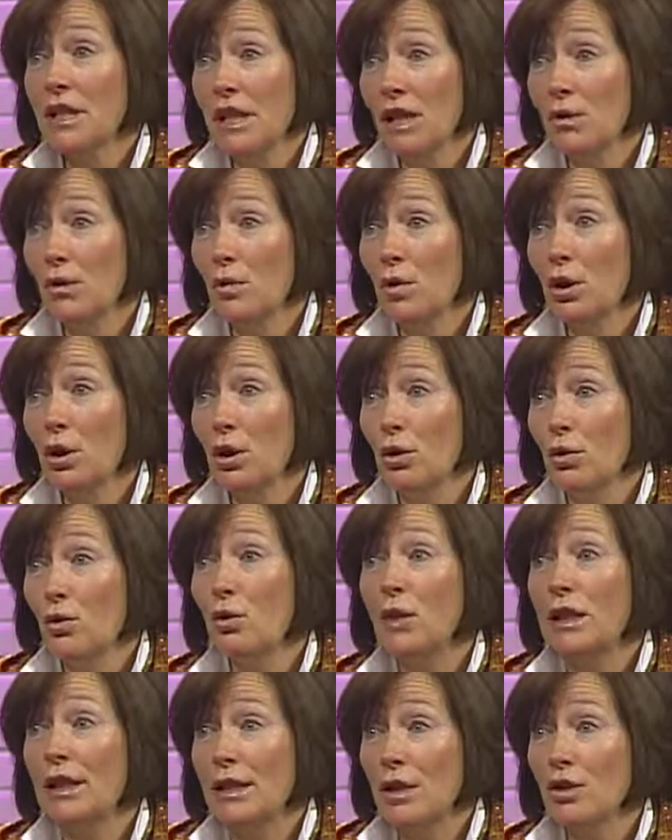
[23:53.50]
that were
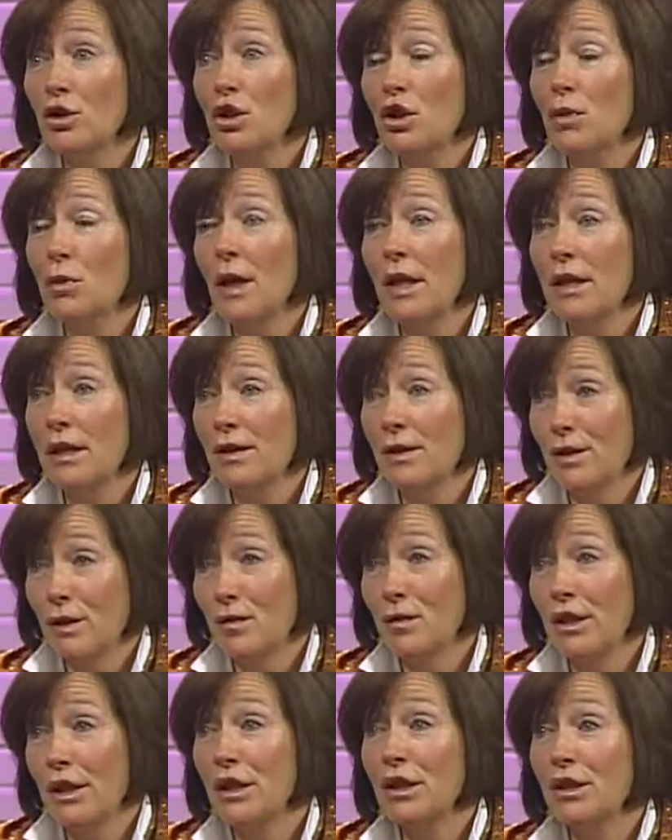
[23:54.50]
researched by the
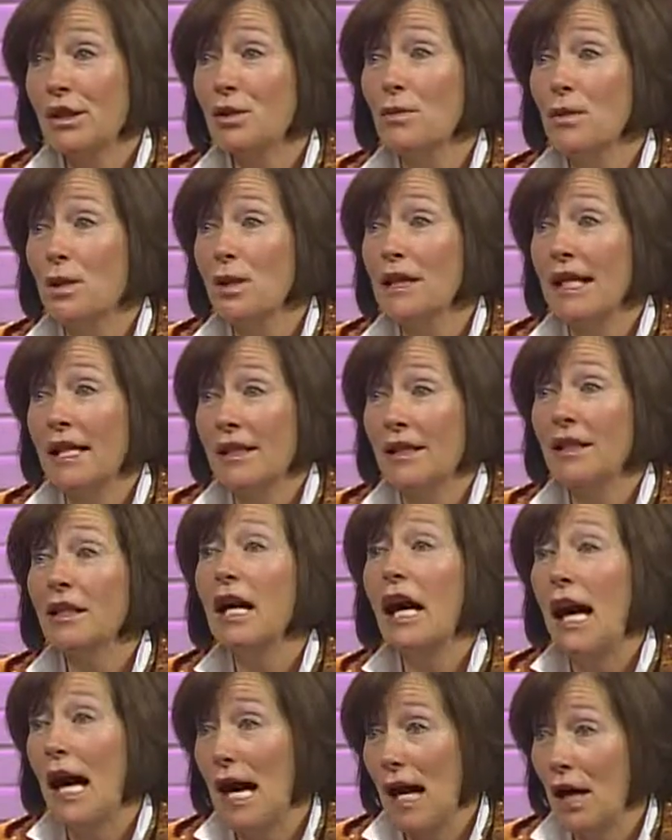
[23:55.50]
associate superintendent
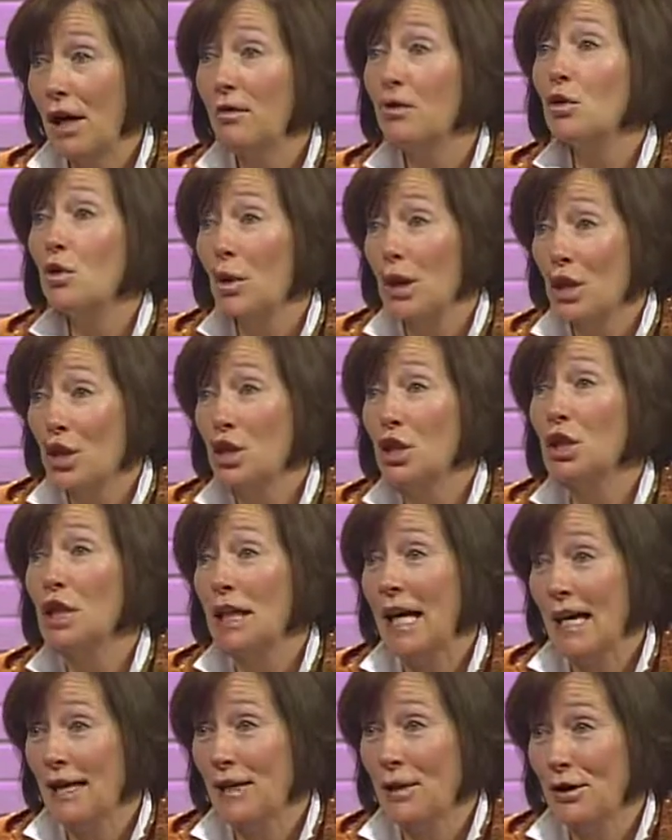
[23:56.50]
have question and
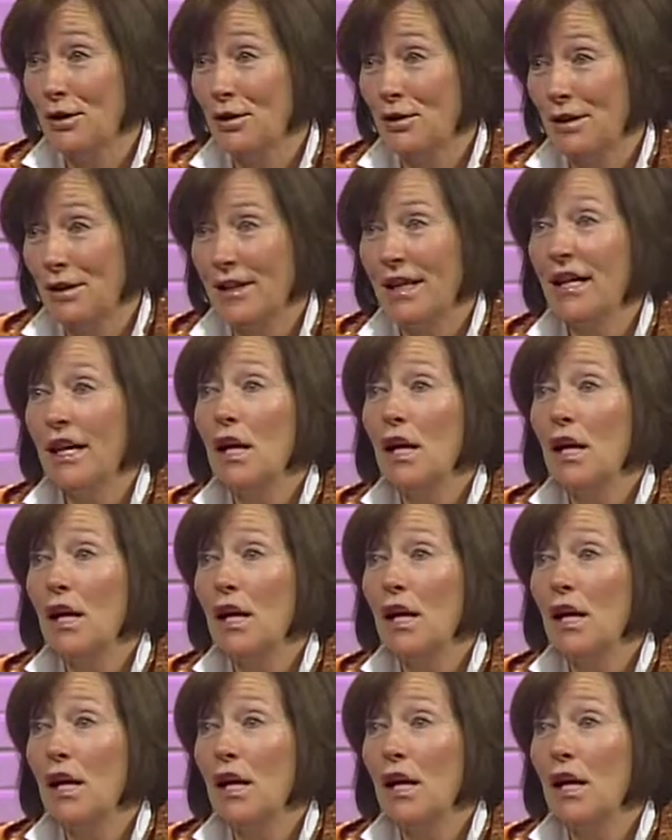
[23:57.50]
answers